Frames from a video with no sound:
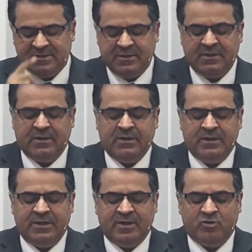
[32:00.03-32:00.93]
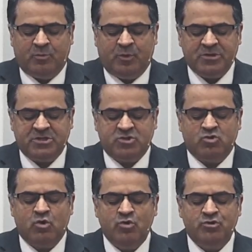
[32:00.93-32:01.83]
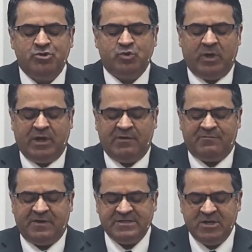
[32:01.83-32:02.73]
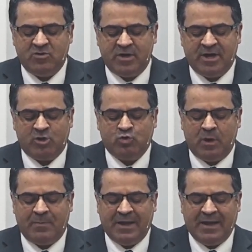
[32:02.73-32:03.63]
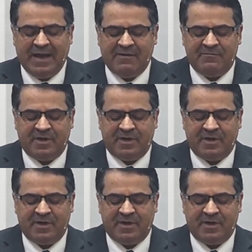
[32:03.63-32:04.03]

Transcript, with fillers: our prayer and take us home in peace, so that you, we may continue